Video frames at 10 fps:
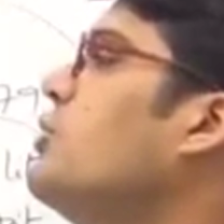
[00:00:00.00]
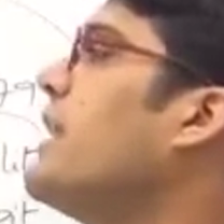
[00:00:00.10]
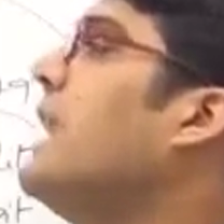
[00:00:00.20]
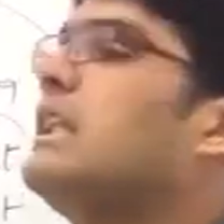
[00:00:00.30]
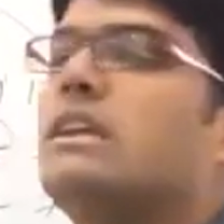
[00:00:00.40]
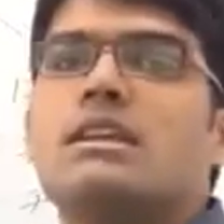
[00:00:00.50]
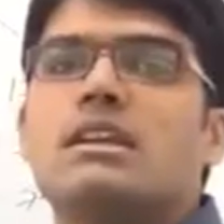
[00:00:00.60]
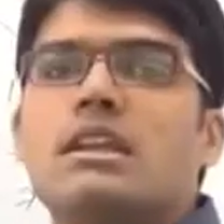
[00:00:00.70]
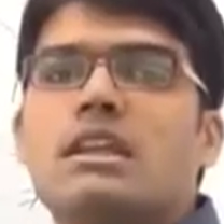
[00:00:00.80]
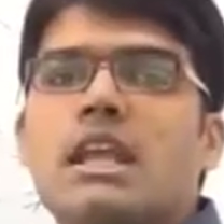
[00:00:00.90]
put l,
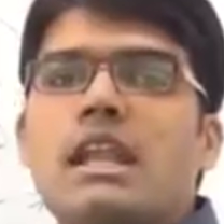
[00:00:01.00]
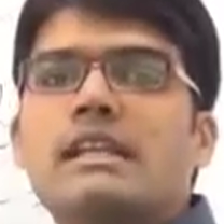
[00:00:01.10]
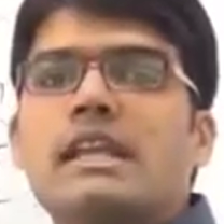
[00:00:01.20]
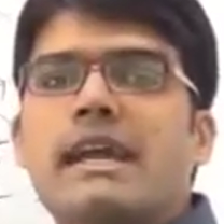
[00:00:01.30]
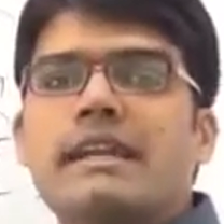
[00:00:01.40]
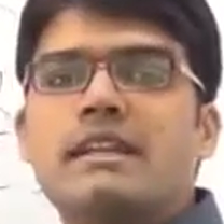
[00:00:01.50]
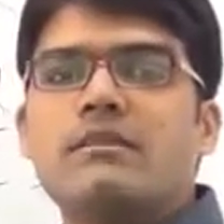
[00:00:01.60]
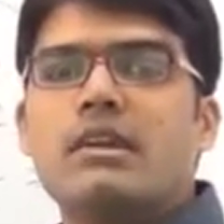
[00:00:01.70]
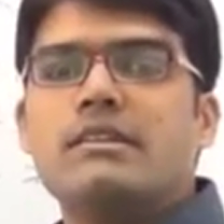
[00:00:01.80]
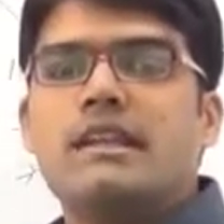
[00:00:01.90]
l
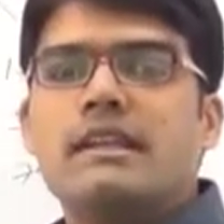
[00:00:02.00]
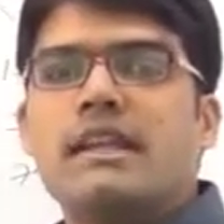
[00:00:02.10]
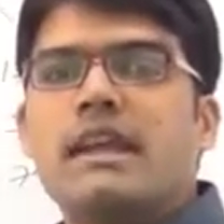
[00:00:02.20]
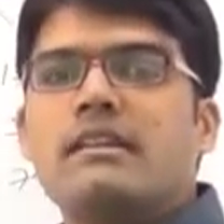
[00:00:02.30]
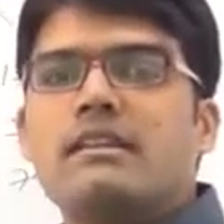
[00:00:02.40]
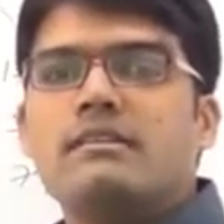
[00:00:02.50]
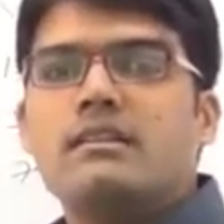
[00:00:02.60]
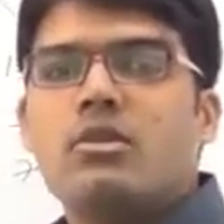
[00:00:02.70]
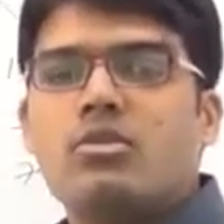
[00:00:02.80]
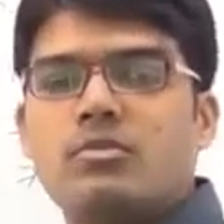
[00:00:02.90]
k What is LKIT?
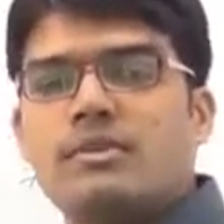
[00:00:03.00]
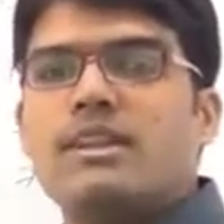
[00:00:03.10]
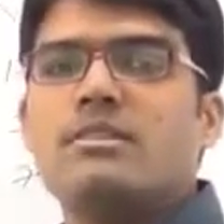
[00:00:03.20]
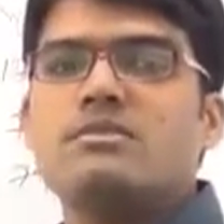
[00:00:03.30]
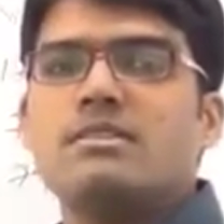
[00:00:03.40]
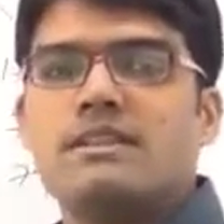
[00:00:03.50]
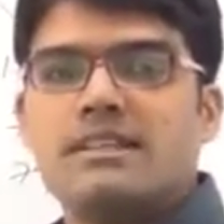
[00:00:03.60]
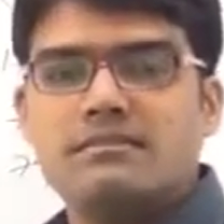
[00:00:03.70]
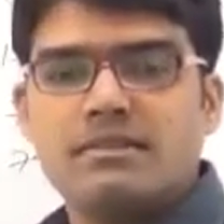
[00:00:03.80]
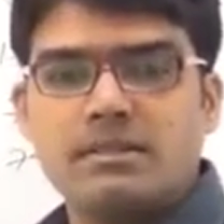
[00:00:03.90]
How do you pronounce?
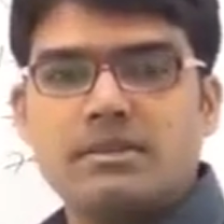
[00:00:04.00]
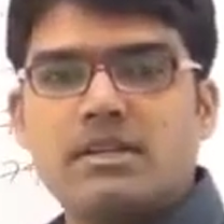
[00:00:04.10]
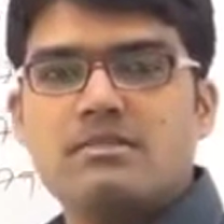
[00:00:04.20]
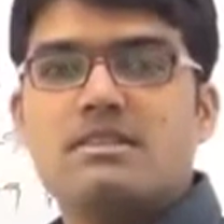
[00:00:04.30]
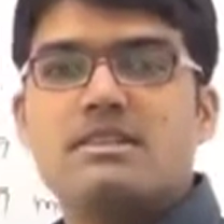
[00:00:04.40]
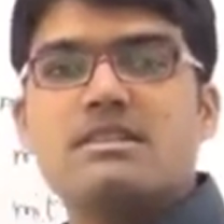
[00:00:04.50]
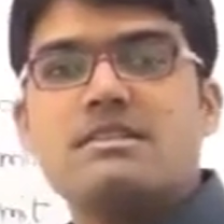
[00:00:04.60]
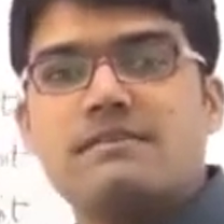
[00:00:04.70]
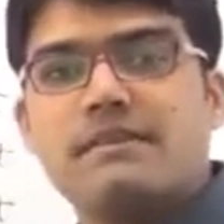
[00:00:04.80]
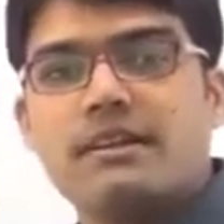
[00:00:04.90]
Even that pronunciation
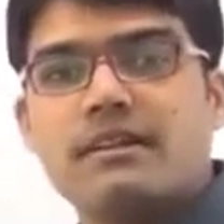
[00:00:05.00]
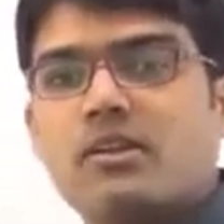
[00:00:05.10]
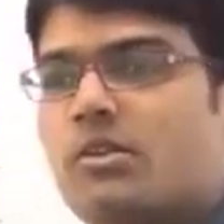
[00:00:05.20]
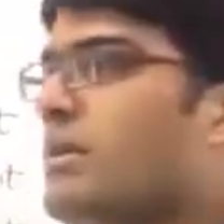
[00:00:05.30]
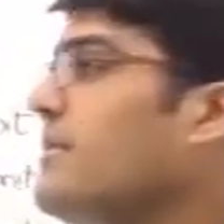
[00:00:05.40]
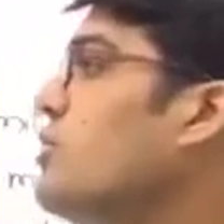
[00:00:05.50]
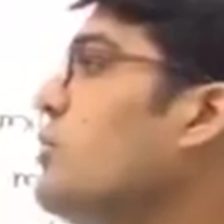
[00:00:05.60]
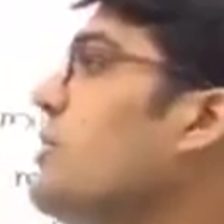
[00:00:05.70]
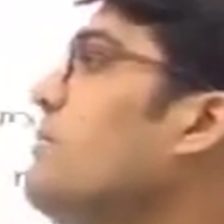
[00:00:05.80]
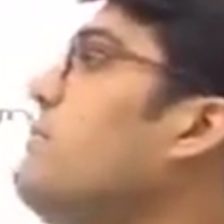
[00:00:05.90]
is difficult, right? Or maybe you
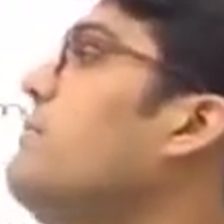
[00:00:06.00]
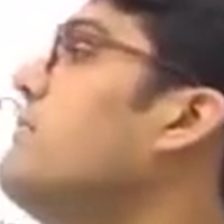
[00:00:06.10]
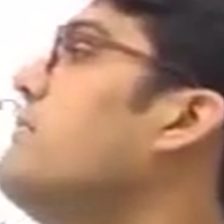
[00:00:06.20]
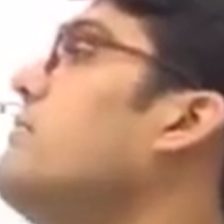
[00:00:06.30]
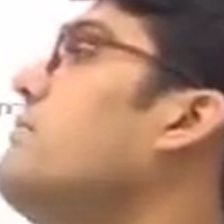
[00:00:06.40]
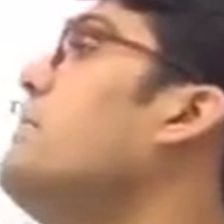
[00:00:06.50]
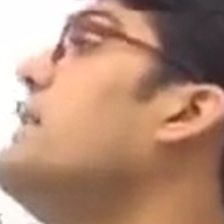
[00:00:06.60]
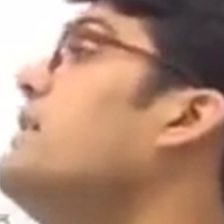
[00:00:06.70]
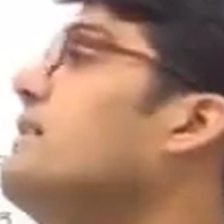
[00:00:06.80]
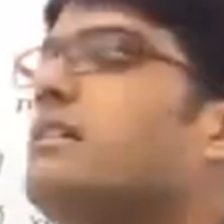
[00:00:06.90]
put
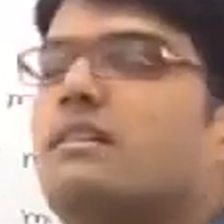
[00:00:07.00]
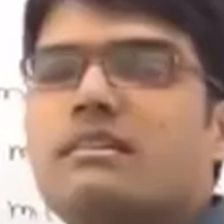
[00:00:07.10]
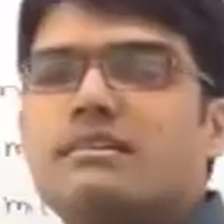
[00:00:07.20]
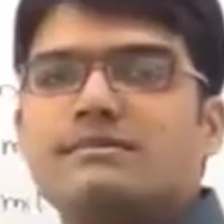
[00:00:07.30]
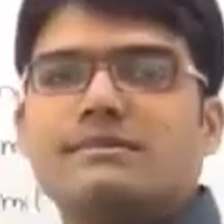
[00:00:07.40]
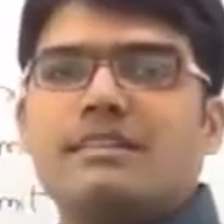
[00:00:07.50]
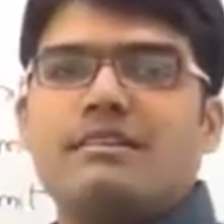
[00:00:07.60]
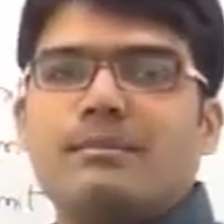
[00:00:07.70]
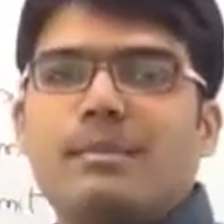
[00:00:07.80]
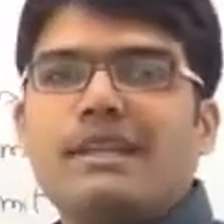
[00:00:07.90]
b,
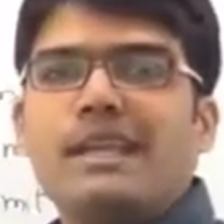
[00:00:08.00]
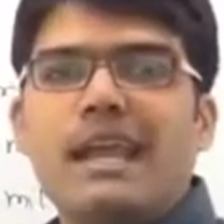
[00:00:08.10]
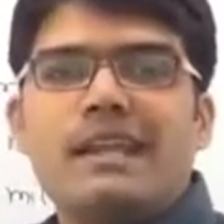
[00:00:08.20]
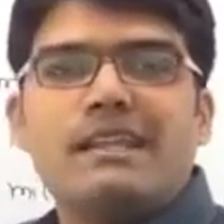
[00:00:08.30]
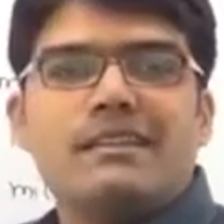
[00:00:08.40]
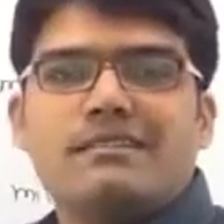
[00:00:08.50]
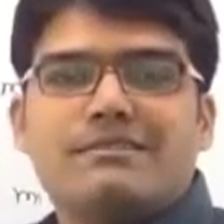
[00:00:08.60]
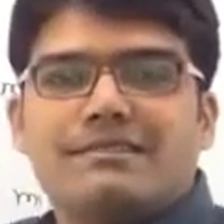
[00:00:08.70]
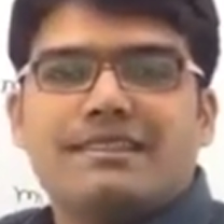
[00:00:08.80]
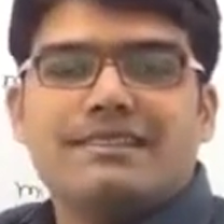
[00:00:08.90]
b k i t.
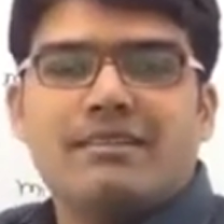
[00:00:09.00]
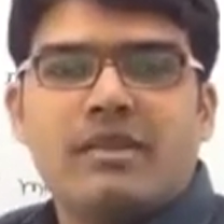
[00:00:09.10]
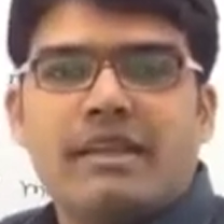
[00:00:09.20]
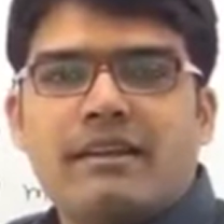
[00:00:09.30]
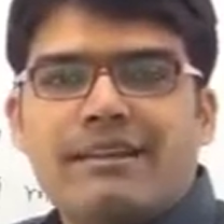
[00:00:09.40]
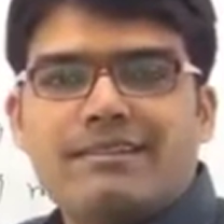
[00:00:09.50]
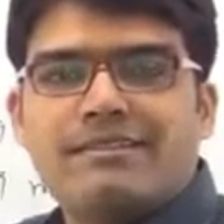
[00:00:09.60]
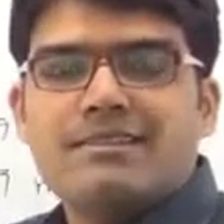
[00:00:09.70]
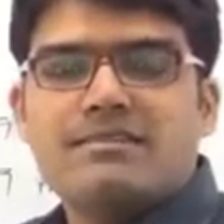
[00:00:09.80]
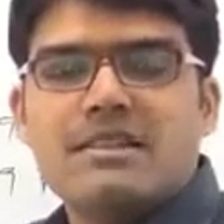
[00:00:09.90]
BKIT. Something like
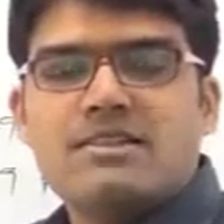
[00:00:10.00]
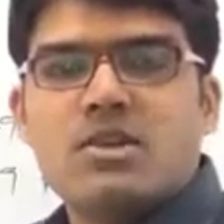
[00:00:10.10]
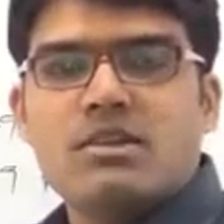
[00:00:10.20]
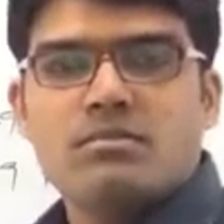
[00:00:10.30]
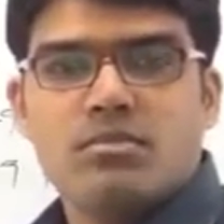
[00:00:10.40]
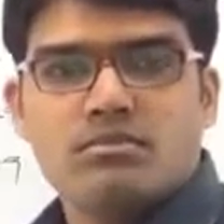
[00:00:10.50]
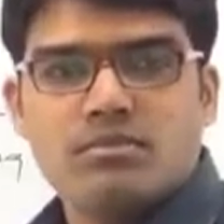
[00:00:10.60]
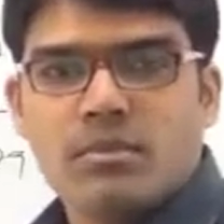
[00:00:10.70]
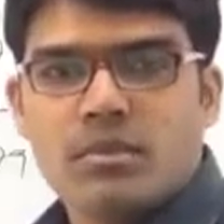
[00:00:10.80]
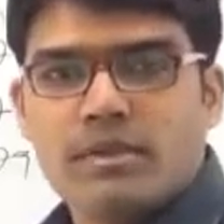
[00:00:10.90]
right. That's that's not
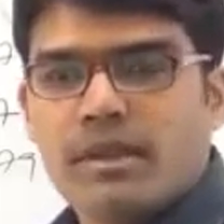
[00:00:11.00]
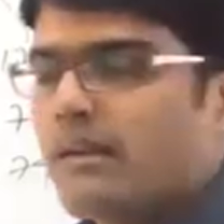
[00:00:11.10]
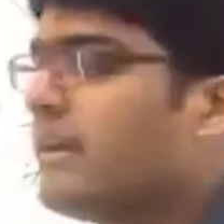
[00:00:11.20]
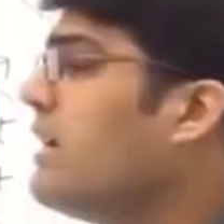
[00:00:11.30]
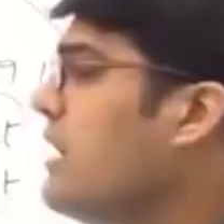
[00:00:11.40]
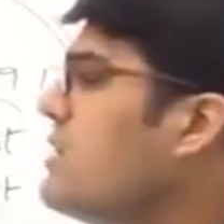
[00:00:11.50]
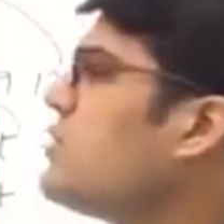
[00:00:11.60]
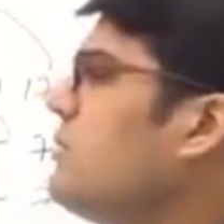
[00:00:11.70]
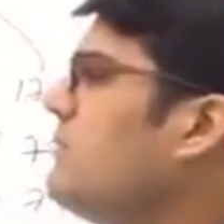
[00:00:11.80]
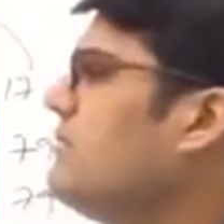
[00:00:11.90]
appropriate, right?
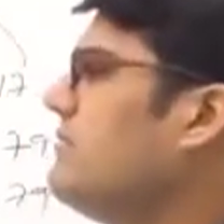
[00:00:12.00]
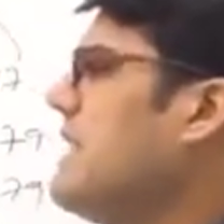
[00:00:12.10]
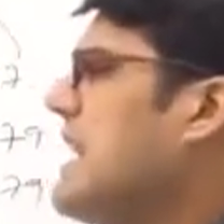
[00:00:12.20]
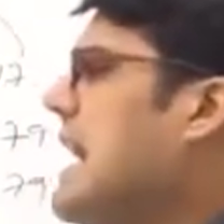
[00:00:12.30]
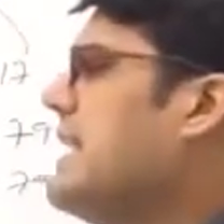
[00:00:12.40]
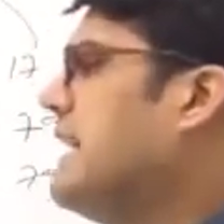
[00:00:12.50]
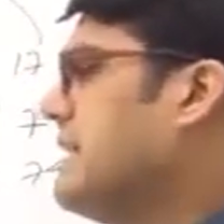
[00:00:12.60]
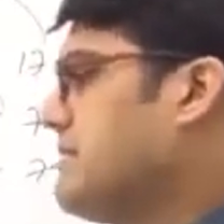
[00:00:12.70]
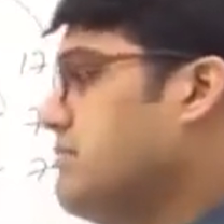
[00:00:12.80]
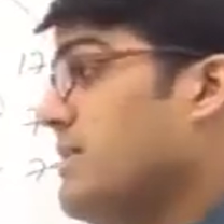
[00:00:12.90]
So we are adding
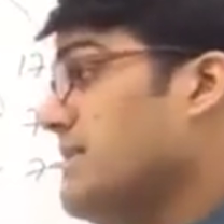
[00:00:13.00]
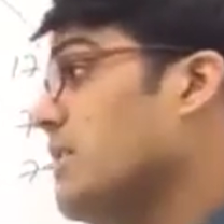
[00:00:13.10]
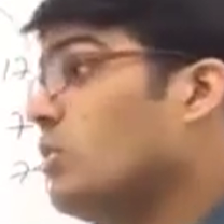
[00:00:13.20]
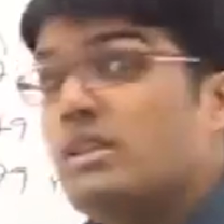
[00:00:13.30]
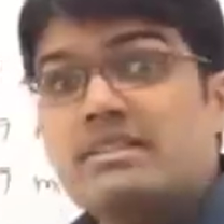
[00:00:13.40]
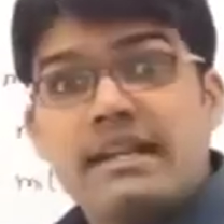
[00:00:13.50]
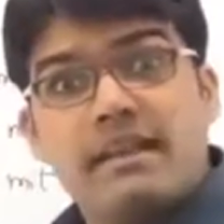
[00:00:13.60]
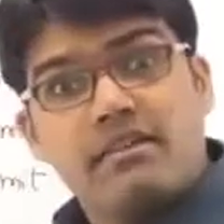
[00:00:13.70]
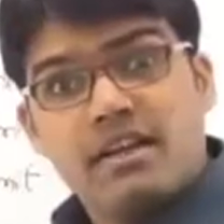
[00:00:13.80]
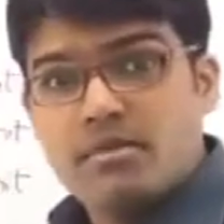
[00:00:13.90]
S. Maybe the rule is that
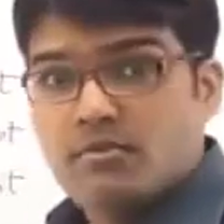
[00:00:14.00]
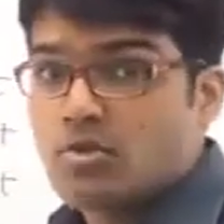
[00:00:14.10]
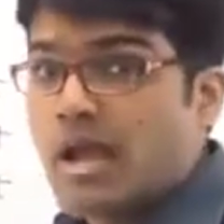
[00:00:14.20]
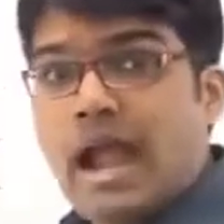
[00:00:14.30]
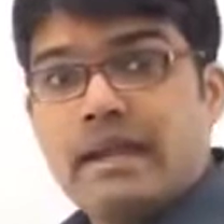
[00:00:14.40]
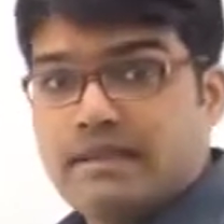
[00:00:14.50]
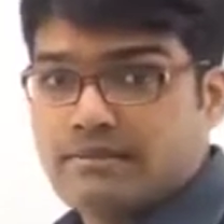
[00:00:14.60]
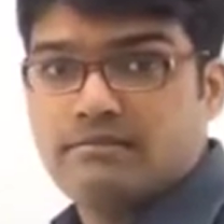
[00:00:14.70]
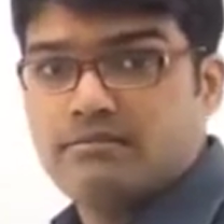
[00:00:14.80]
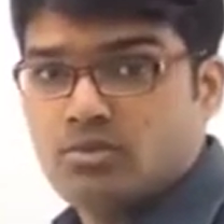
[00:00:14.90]
every time you have to add
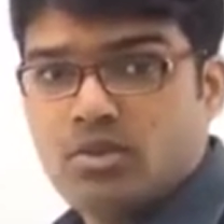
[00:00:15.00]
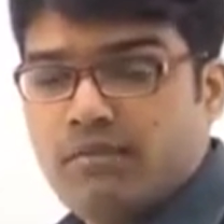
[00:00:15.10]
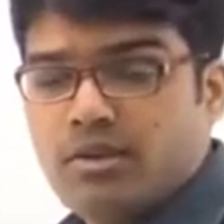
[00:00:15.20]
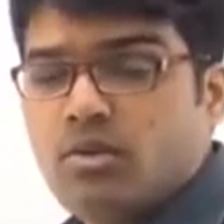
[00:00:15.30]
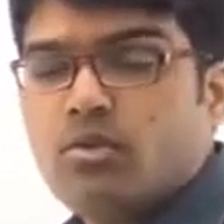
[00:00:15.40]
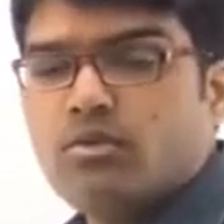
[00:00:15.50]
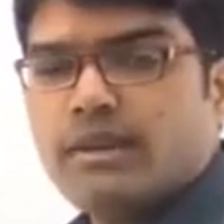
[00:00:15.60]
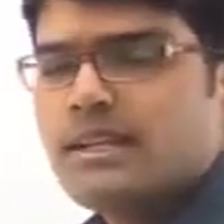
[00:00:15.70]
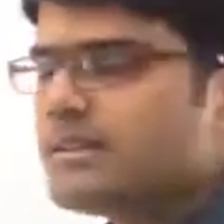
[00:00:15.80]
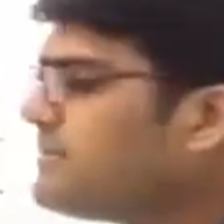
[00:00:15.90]
S. You never know,
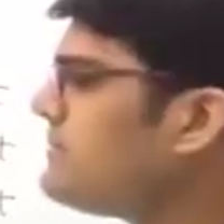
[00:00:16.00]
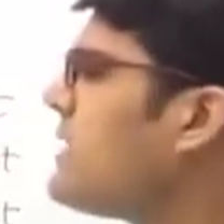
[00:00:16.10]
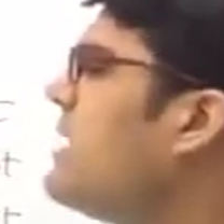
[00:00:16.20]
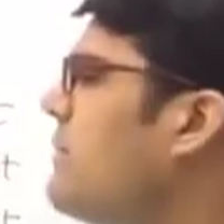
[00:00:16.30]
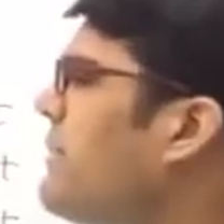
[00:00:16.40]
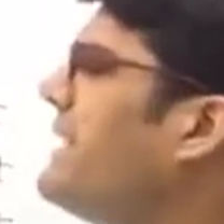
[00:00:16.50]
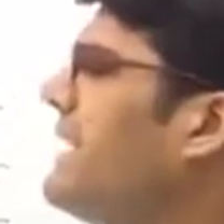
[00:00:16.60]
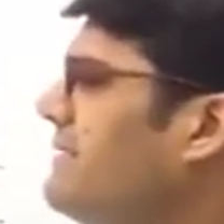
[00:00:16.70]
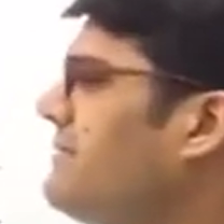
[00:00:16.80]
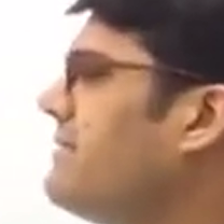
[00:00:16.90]
right? But
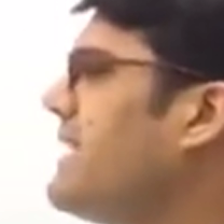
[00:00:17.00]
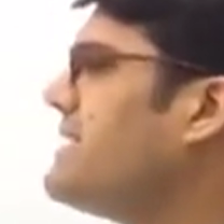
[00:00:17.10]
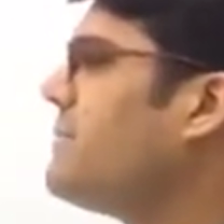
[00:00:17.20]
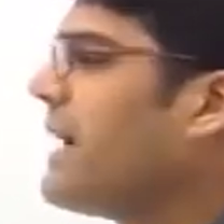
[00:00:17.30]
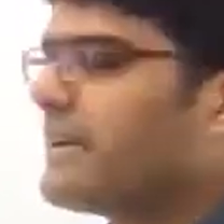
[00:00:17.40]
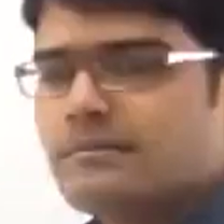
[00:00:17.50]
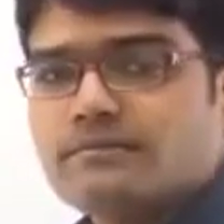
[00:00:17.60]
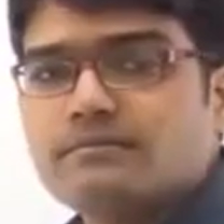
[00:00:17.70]
then that's the pattern.